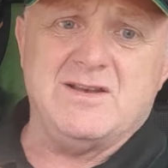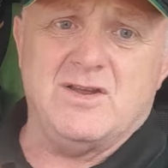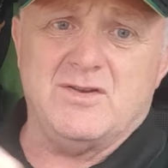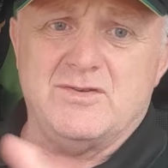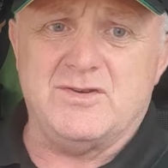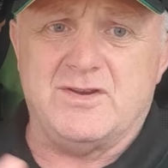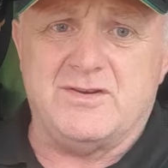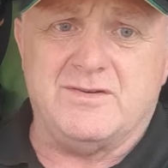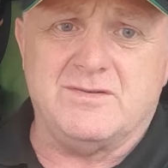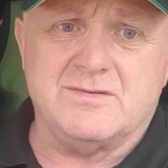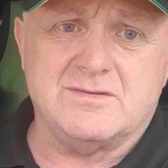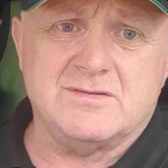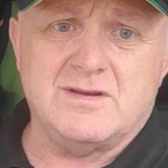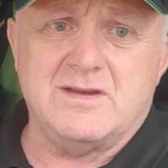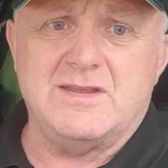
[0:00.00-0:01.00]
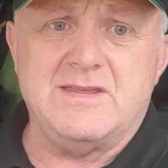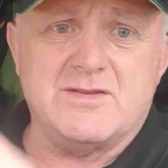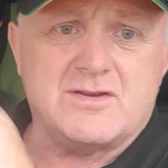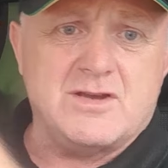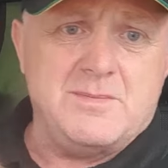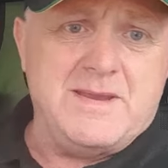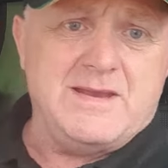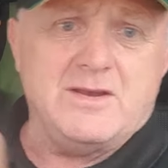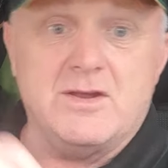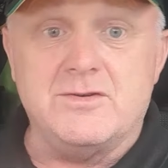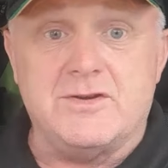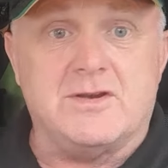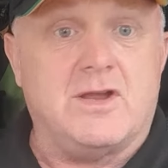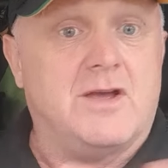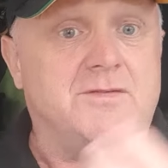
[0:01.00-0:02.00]
London. I either come in
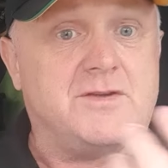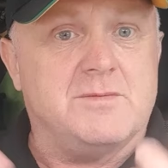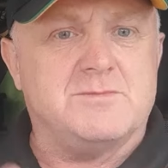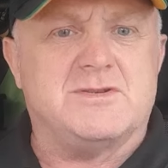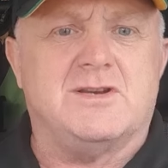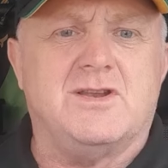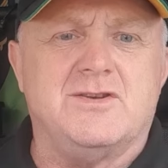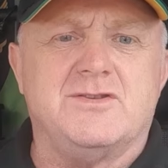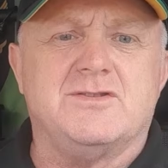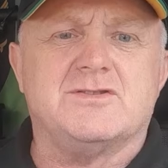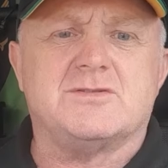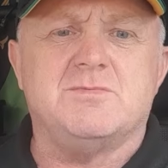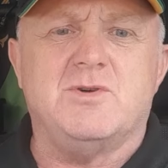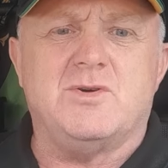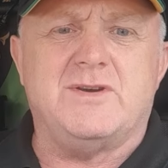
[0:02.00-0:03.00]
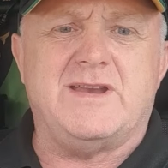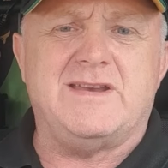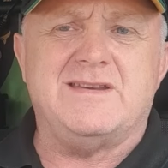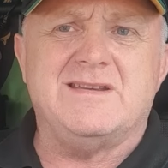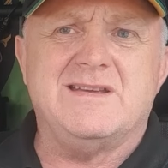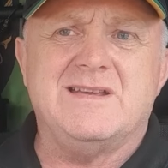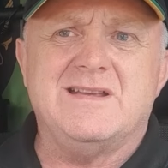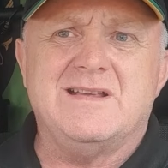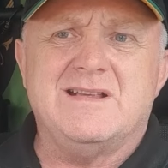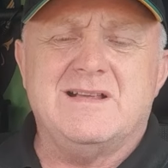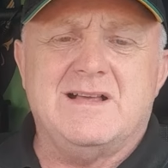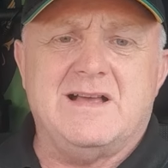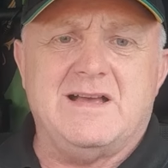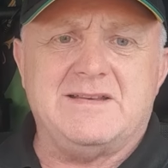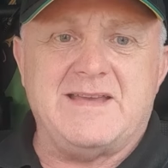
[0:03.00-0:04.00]
London, like I've come to London this morning,
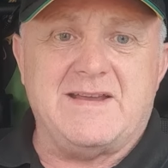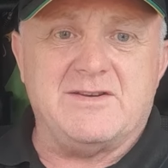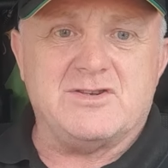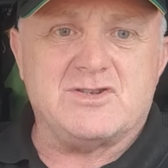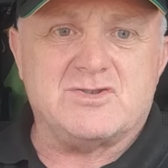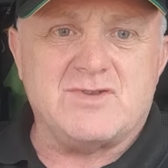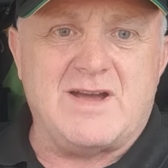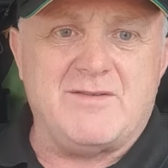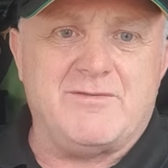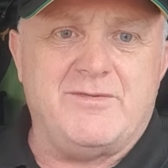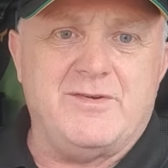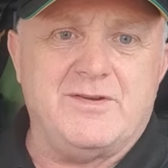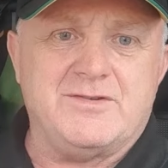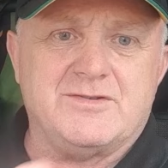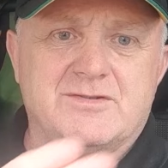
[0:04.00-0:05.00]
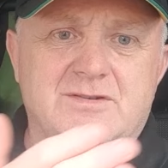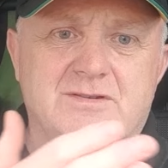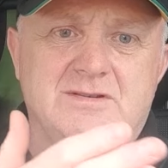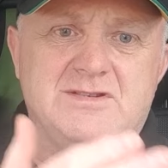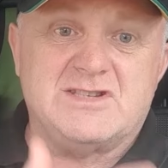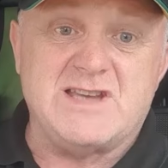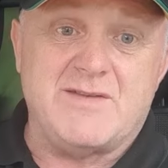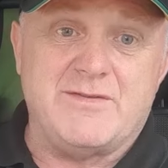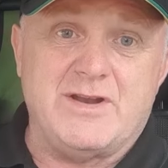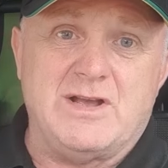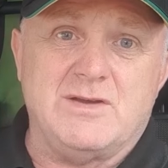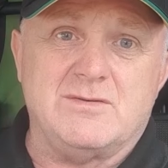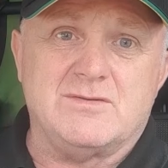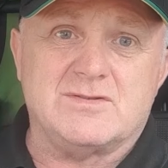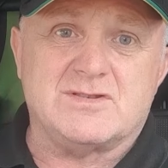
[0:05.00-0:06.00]
down to Stratford and
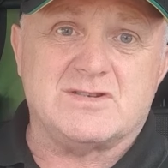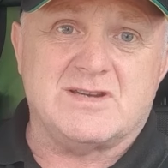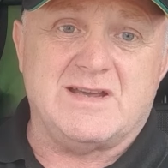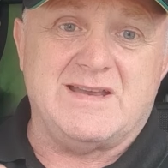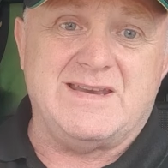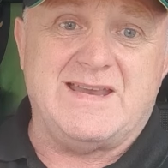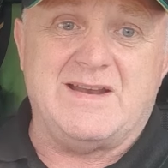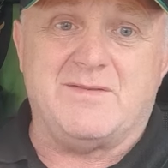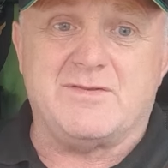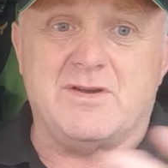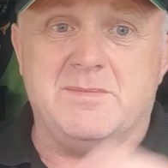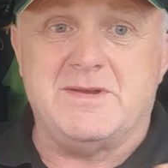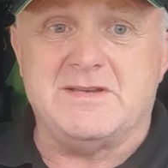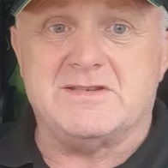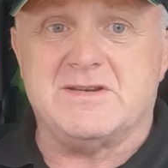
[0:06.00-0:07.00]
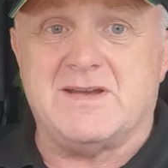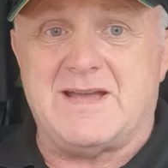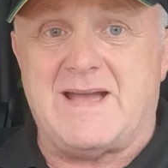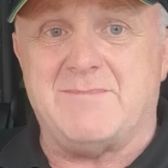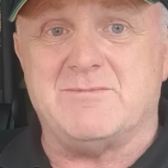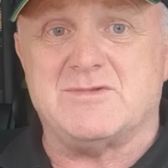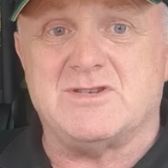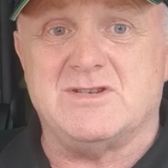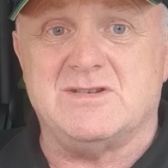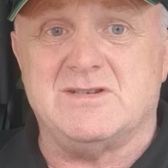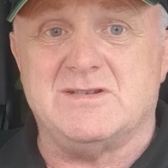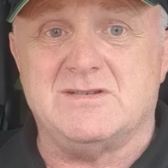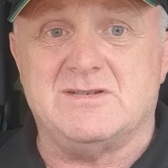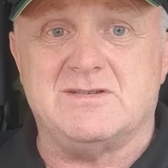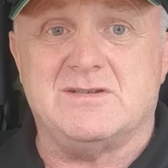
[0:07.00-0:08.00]
Sevenoaks, and then I've come into
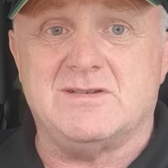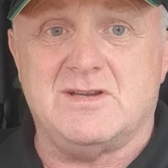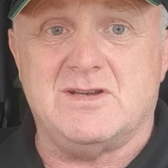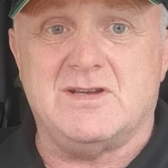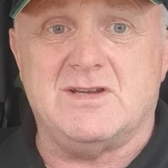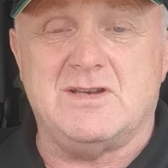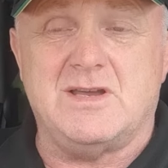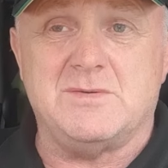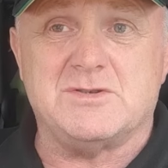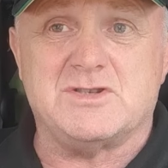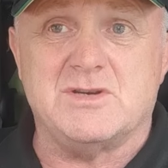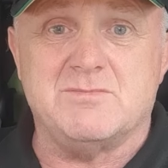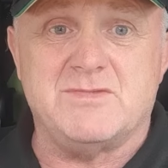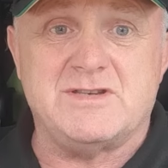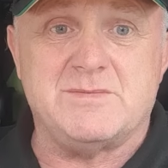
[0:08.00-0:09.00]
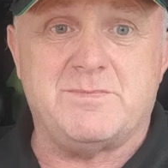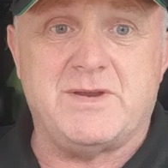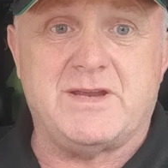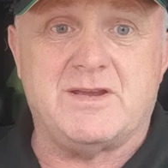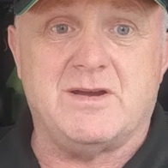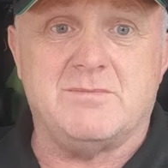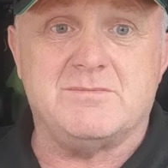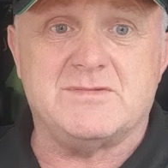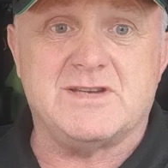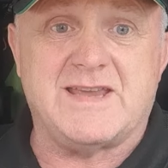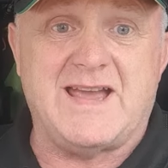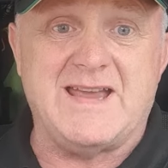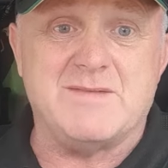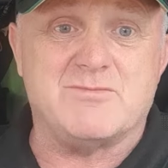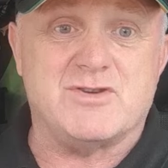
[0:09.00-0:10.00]
Hampton and Lower Sunbury to pick up to
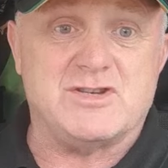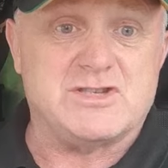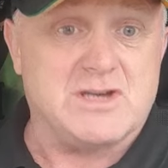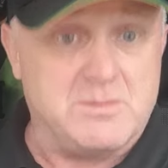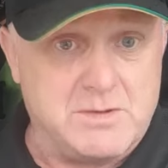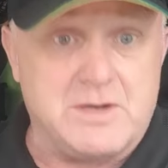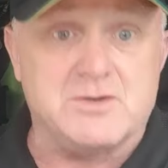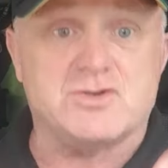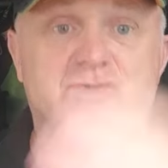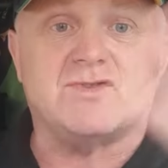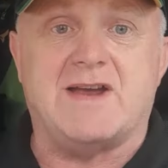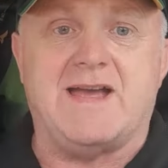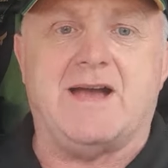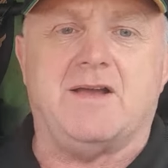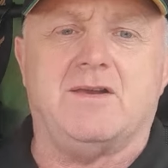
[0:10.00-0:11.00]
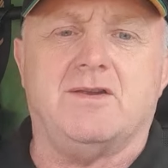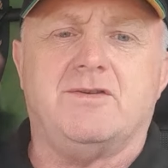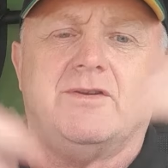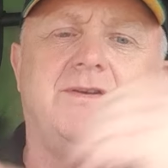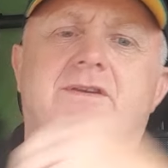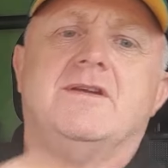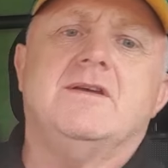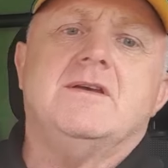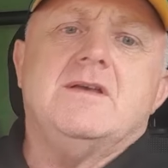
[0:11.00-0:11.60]
Cambridge. So I'm going straight out of London.